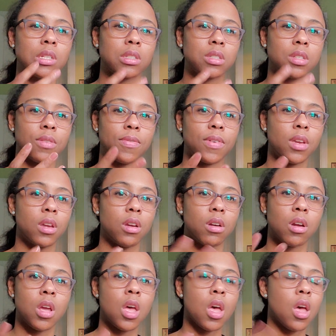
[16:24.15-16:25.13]
a
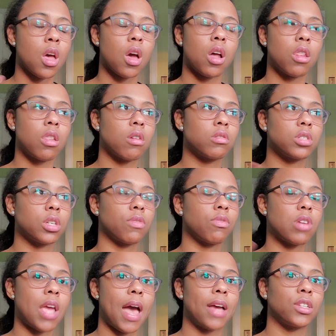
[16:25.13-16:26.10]
severe allergic
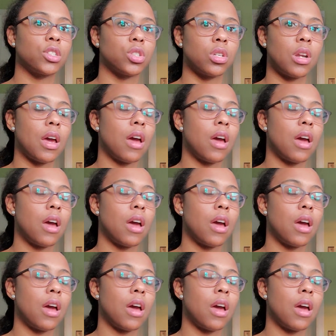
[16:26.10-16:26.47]
reaction.